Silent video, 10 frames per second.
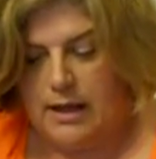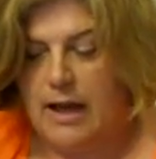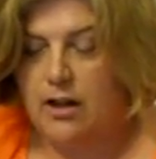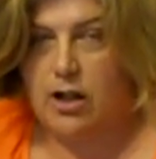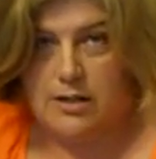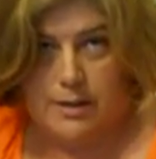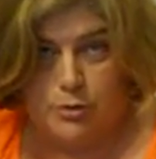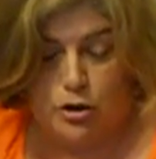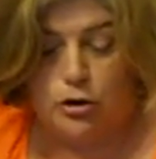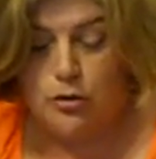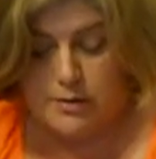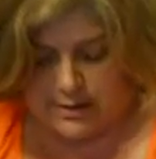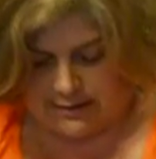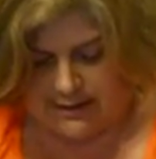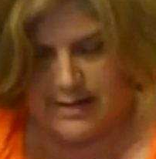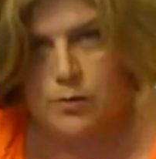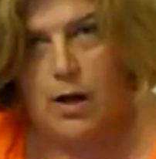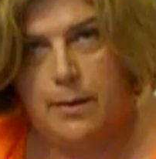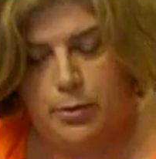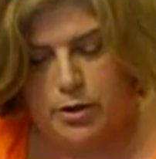and a lot of times you'll lose it, and that's
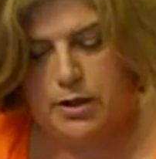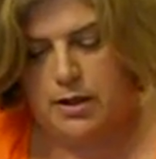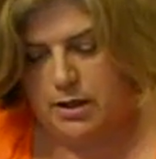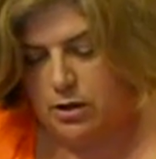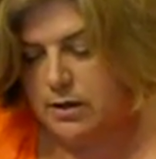why I put it in here.